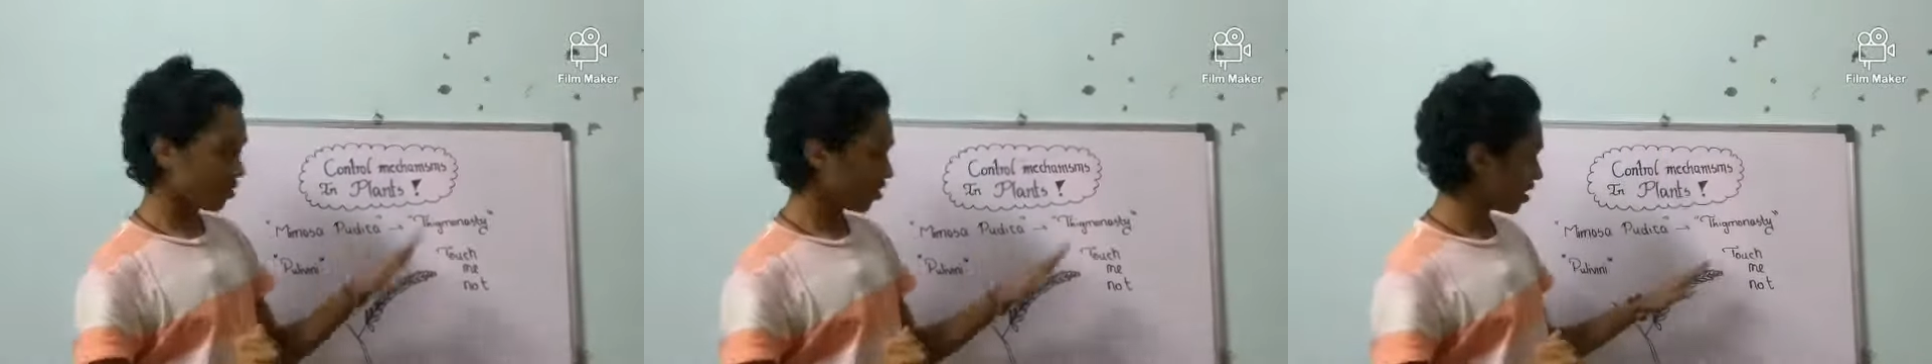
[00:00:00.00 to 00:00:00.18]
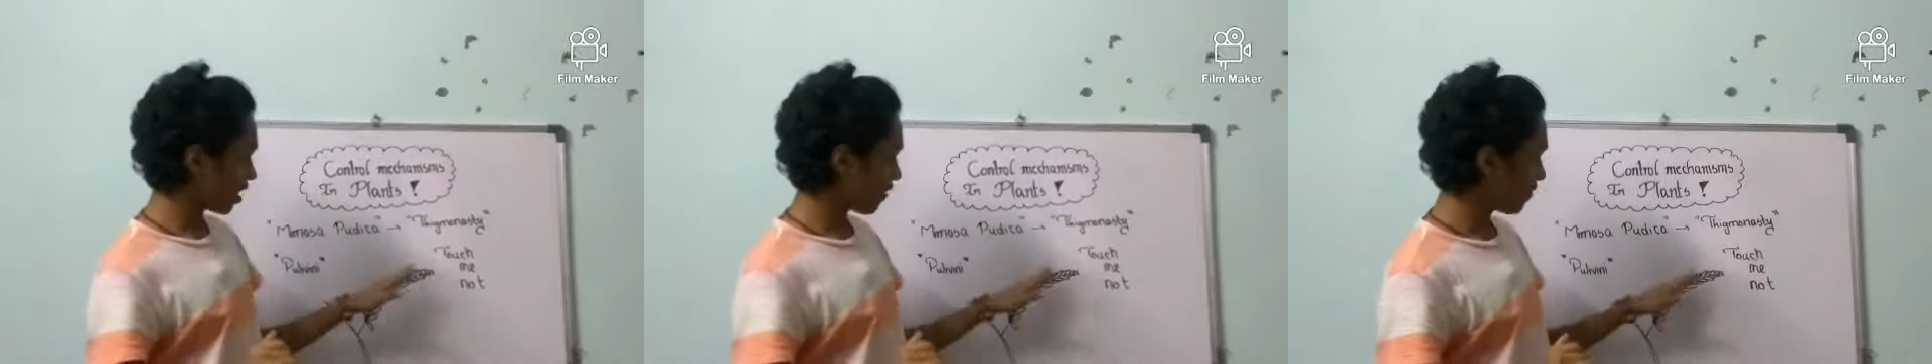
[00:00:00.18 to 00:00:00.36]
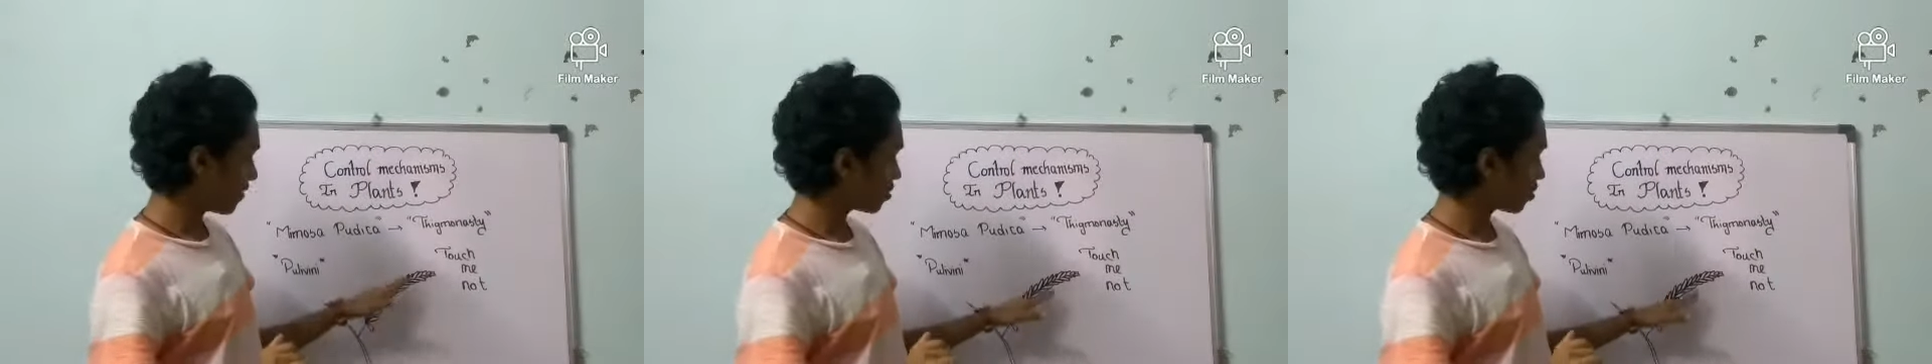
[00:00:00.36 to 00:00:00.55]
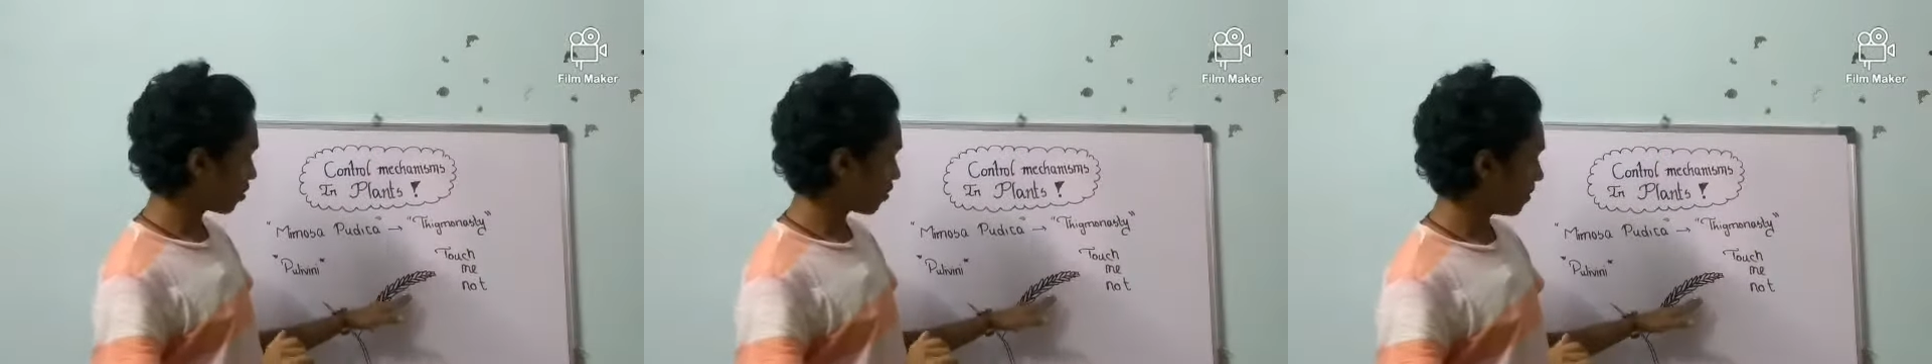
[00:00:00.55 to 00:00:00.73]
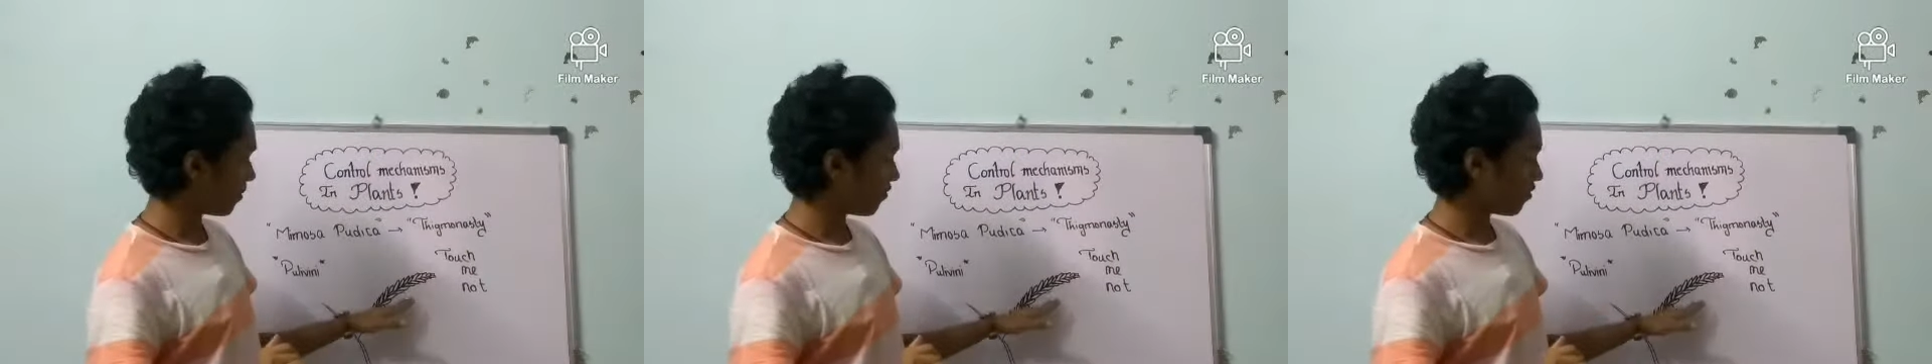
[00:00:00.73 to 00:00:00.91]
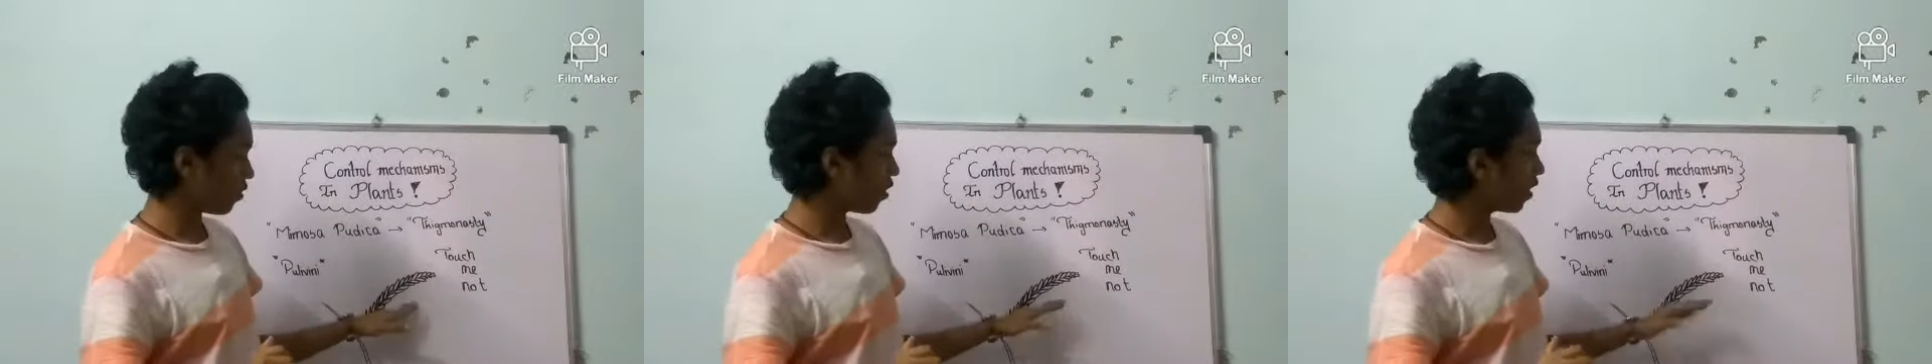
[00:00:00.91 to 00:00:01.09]
picture that we saw
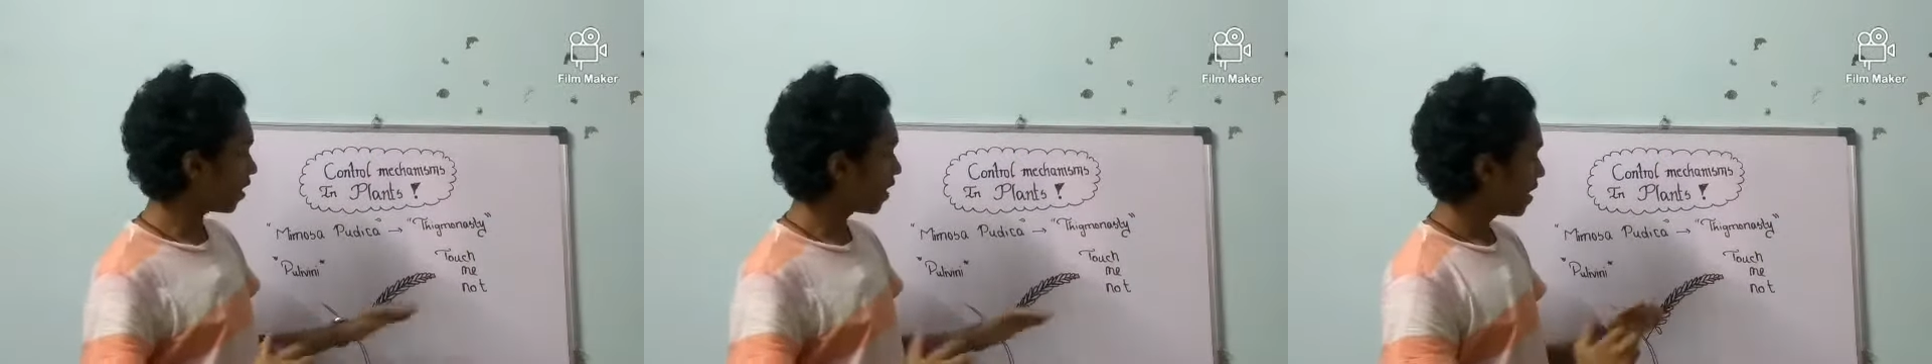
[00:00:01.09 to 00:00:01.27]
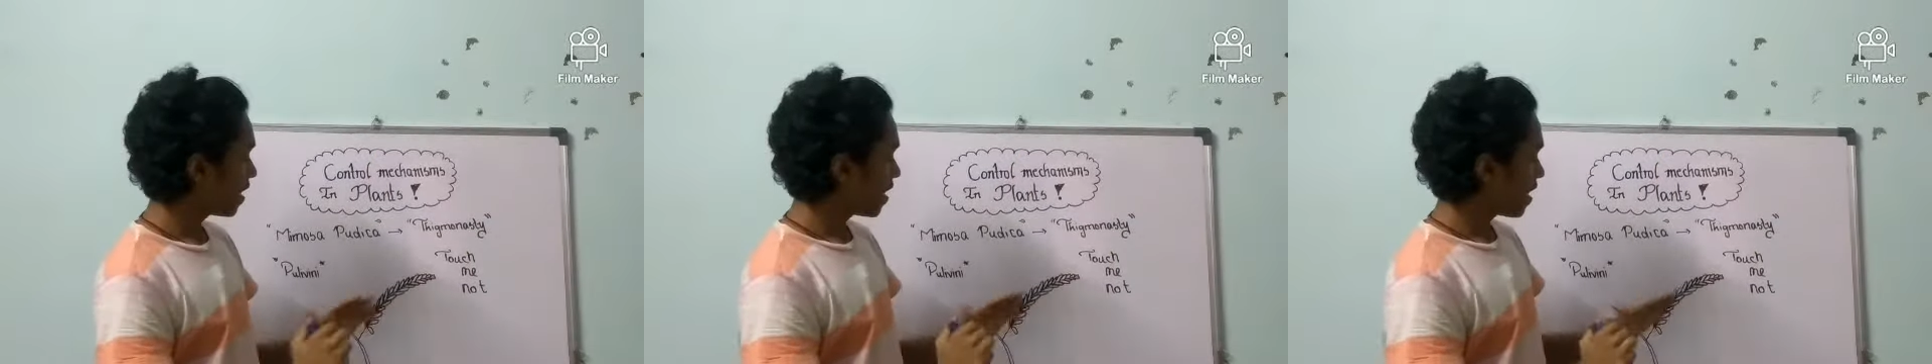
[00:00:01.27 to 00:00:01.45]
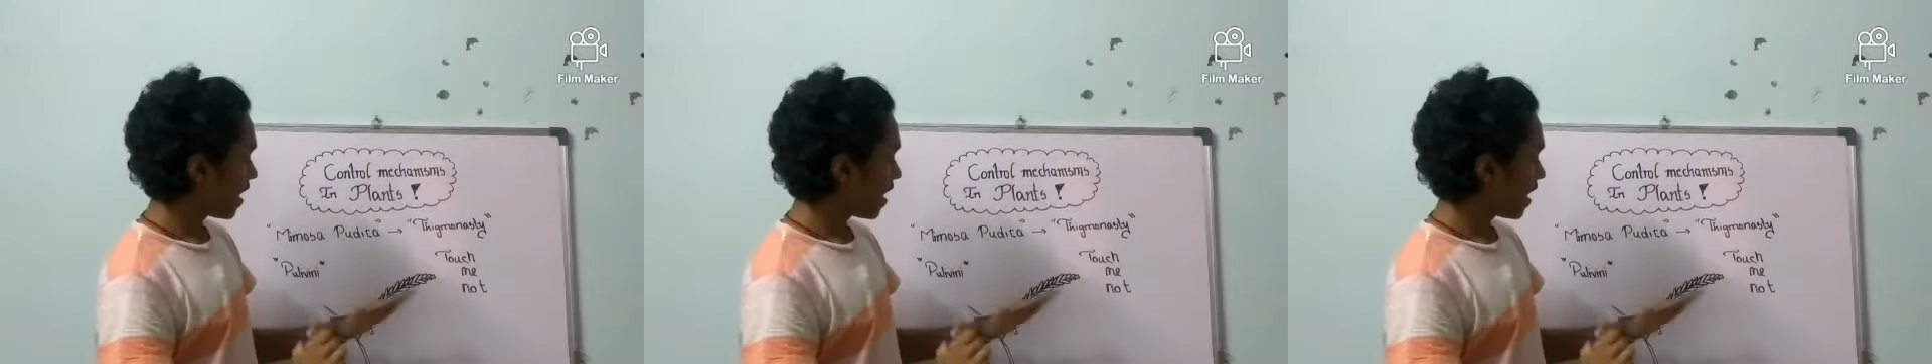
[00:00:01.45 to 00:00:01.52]
before,